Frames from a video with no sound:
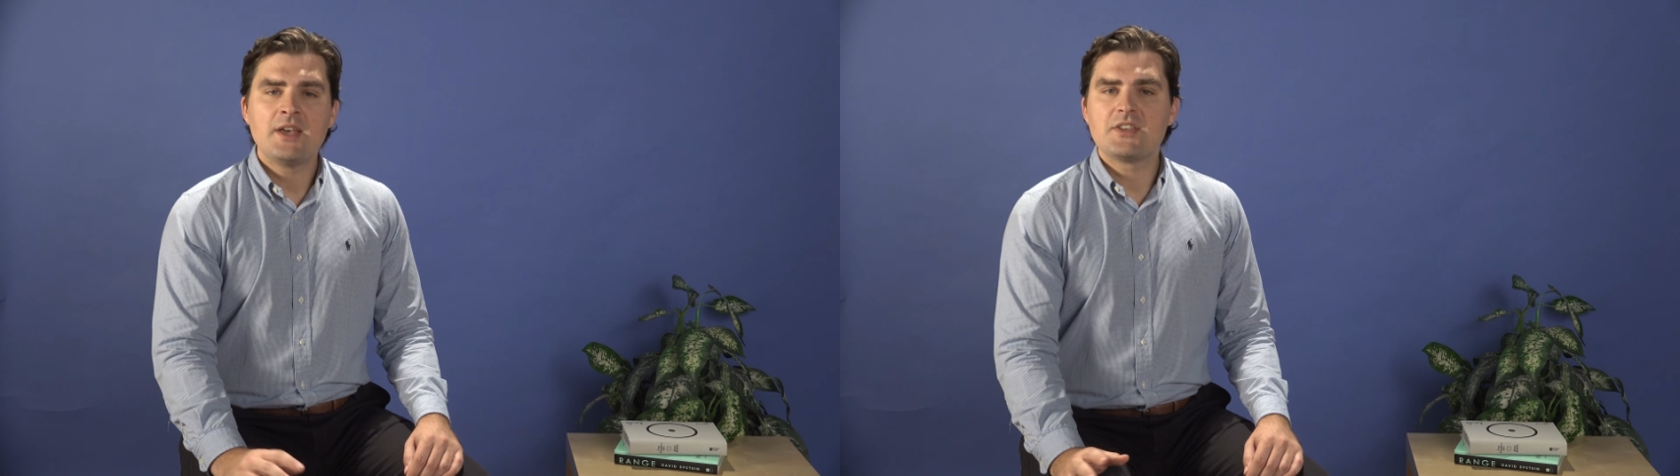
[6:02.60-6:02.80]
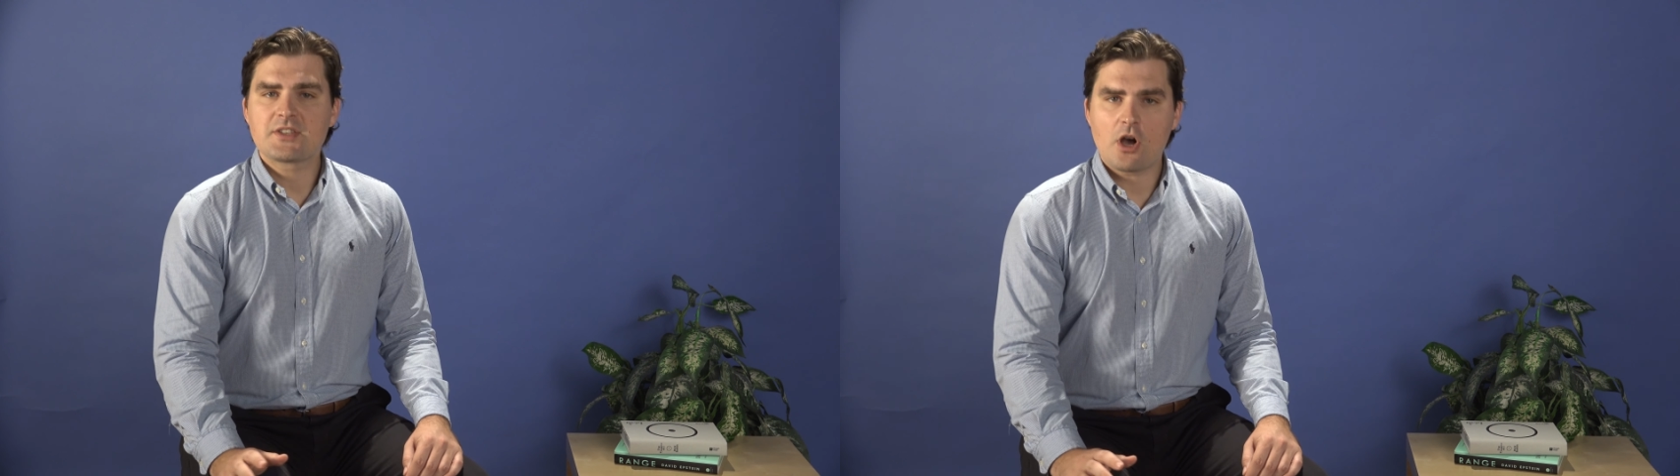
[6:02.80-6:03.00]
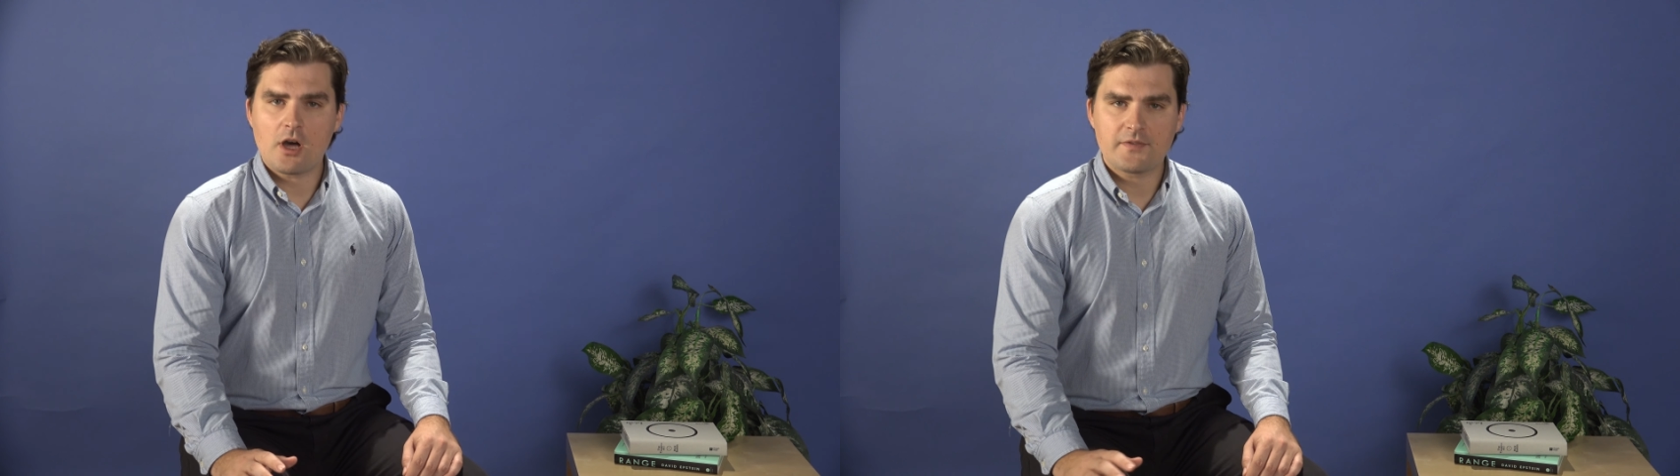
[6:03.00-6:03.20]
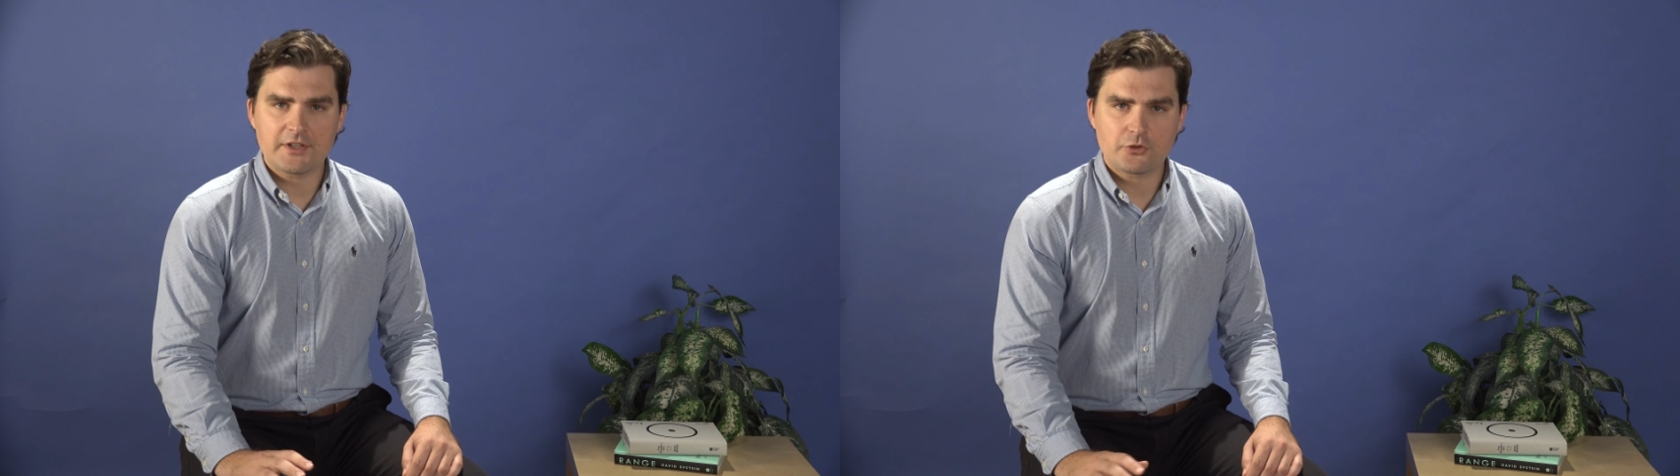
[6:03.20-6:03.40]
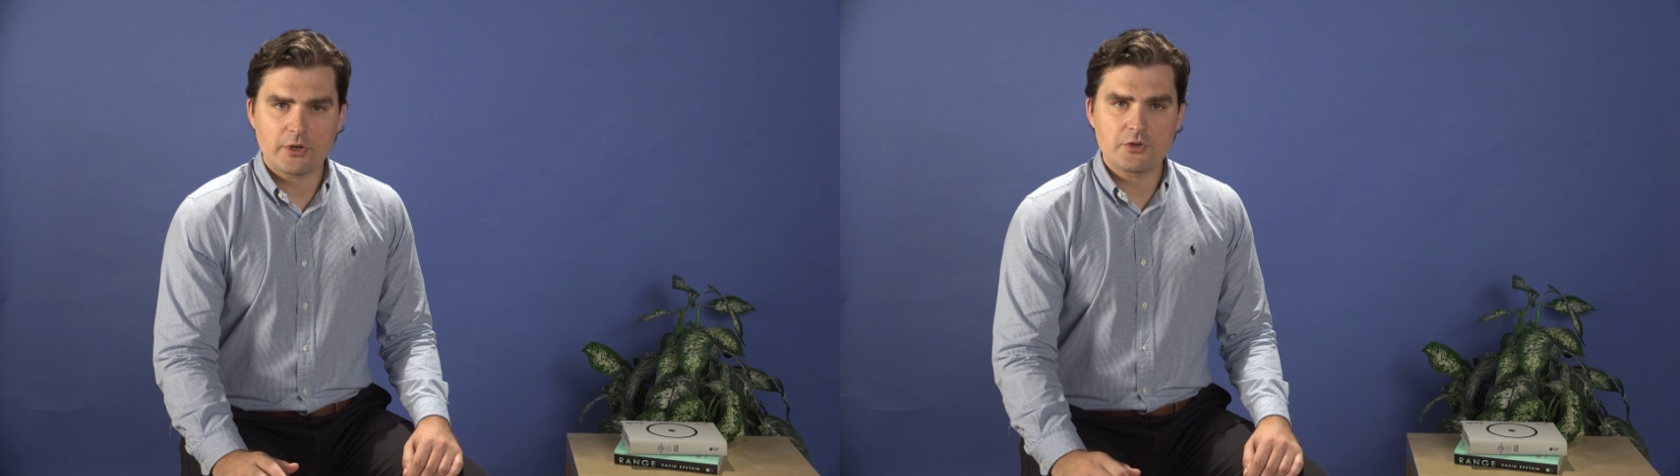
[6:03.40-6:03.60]
This
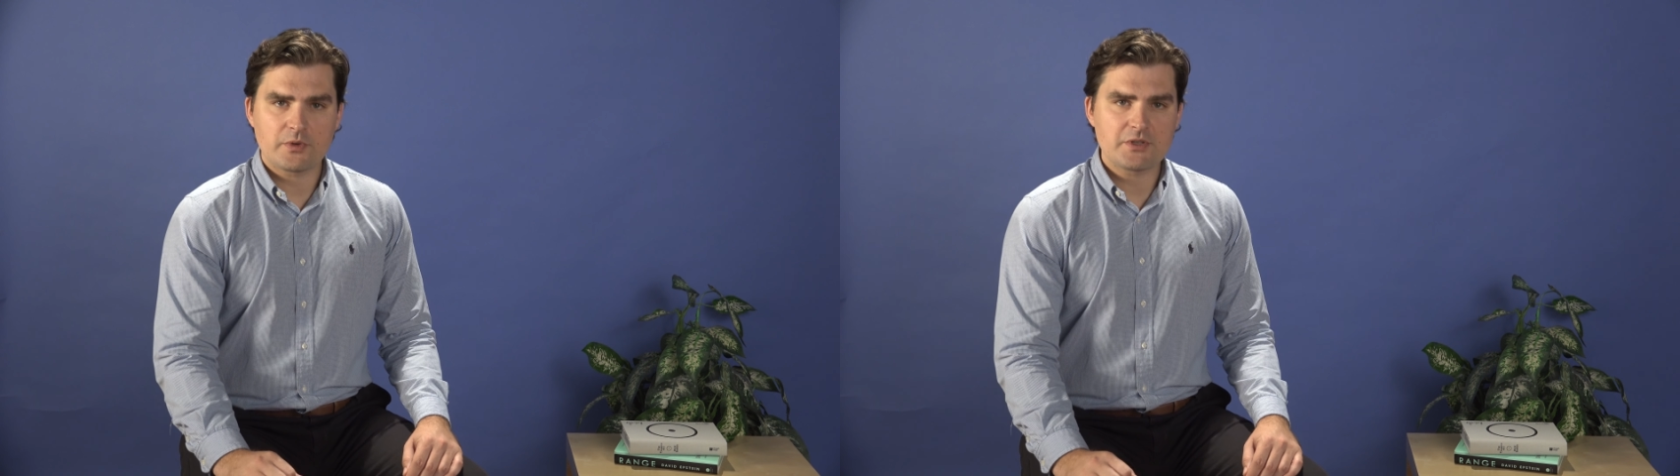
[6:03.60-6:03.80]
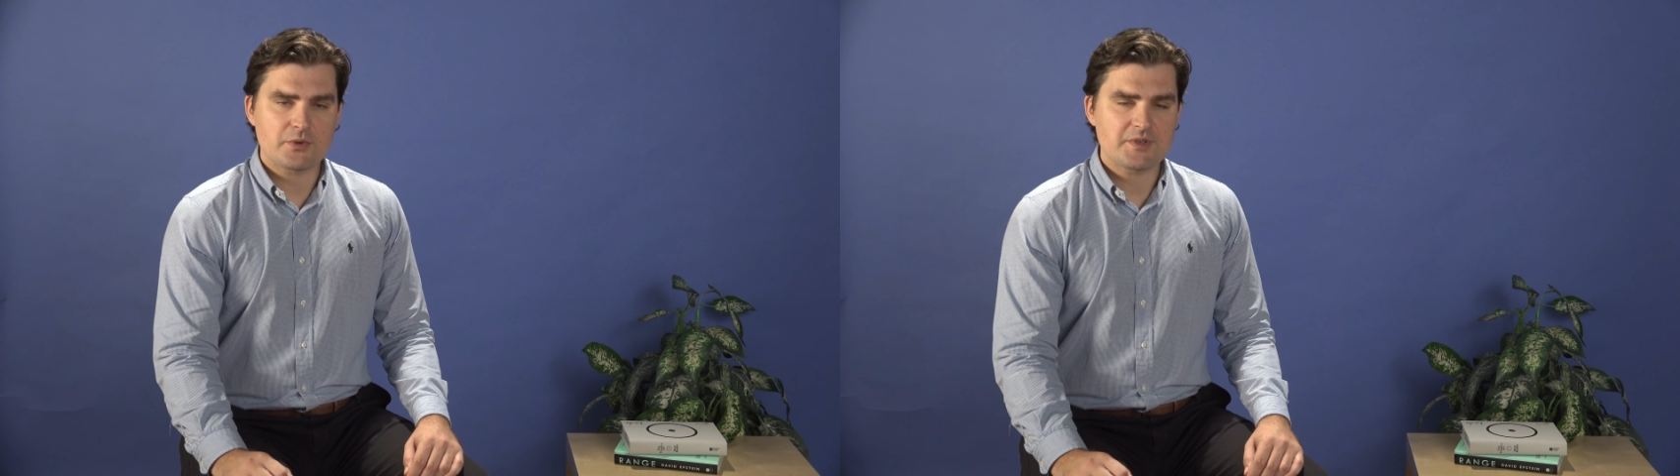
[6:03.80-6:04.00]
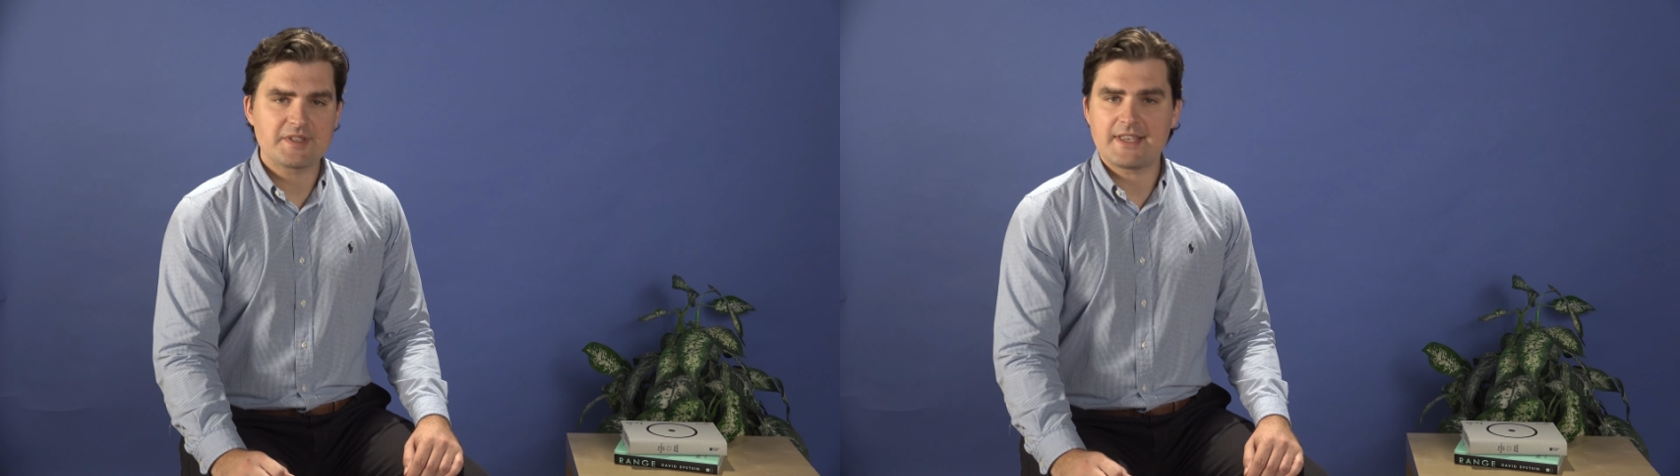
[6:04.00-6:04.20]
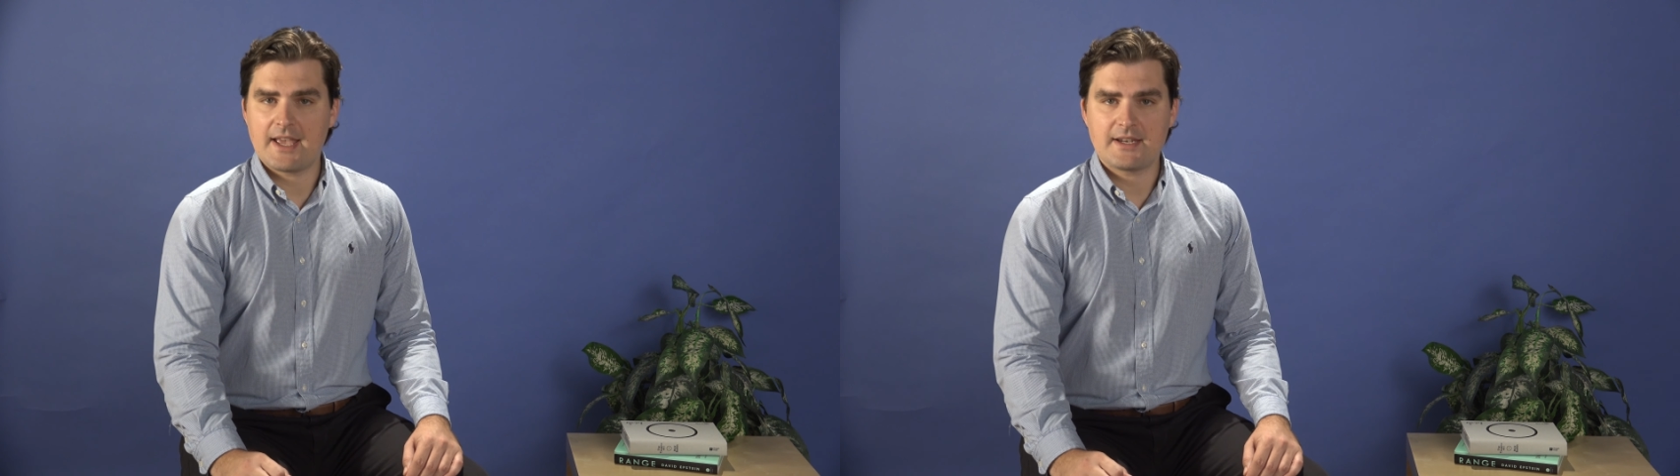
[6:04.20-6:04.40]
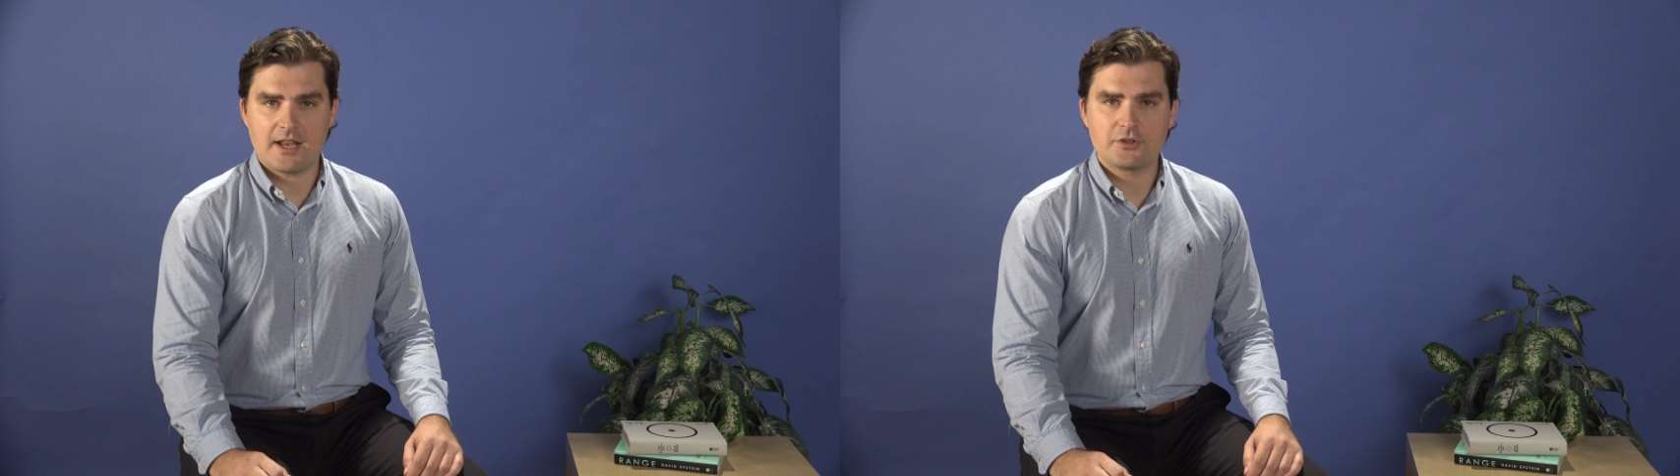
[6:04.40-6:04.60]
conflict drained resources
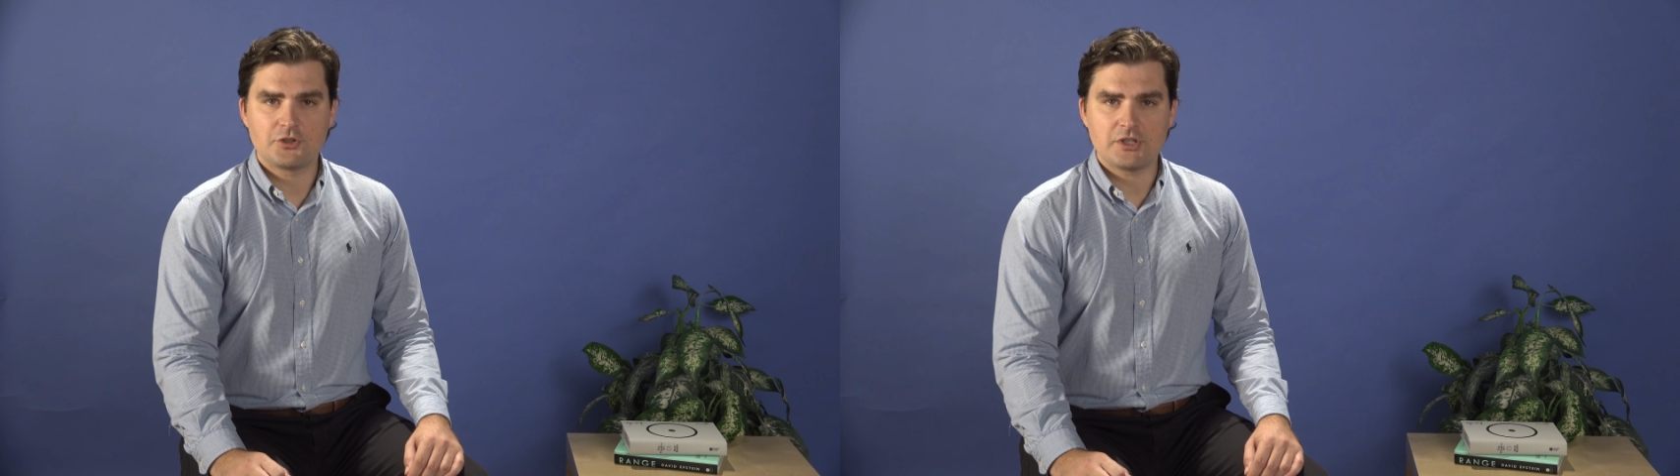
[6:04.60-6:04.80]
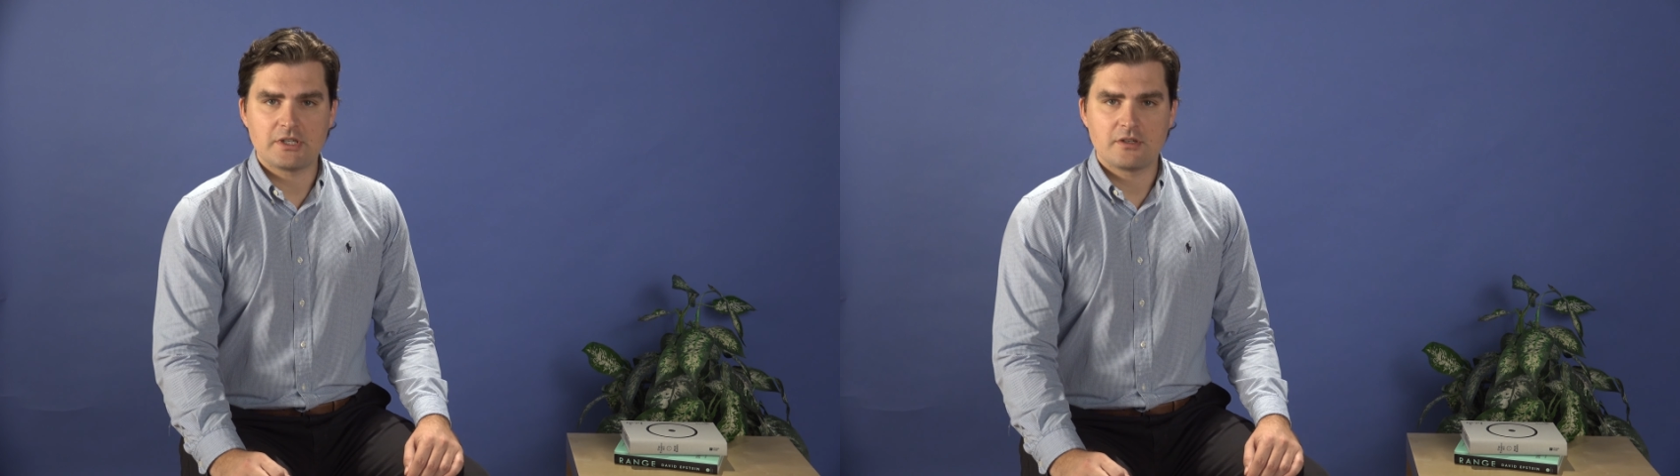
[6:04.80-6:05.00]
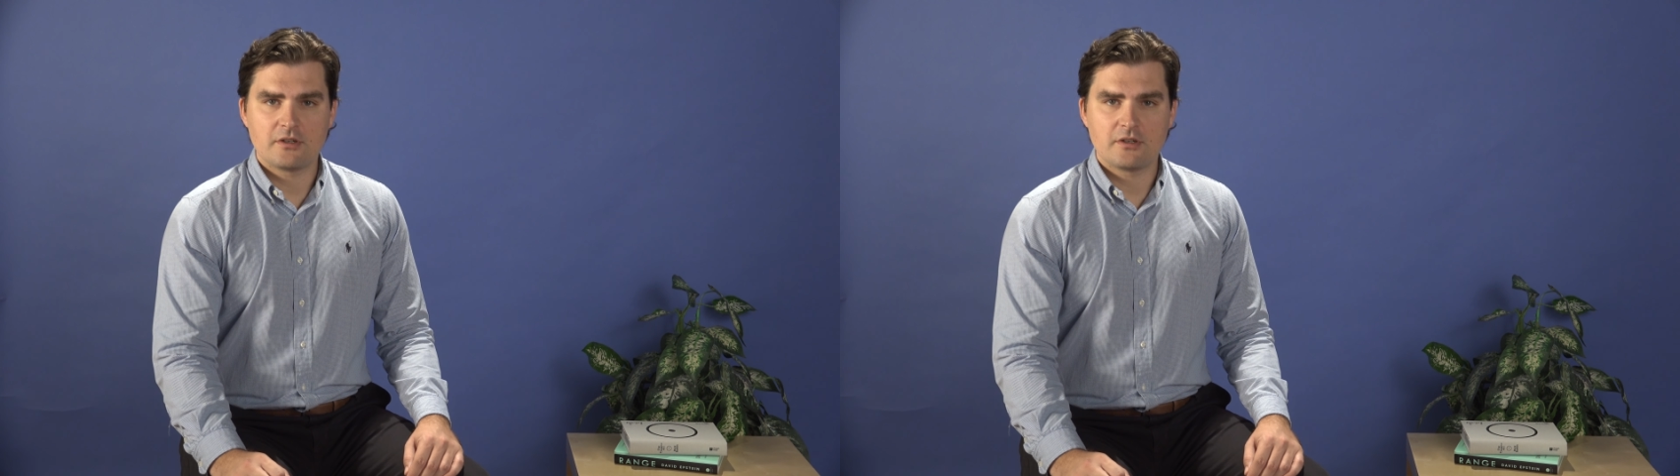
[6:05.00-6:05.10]
and energy,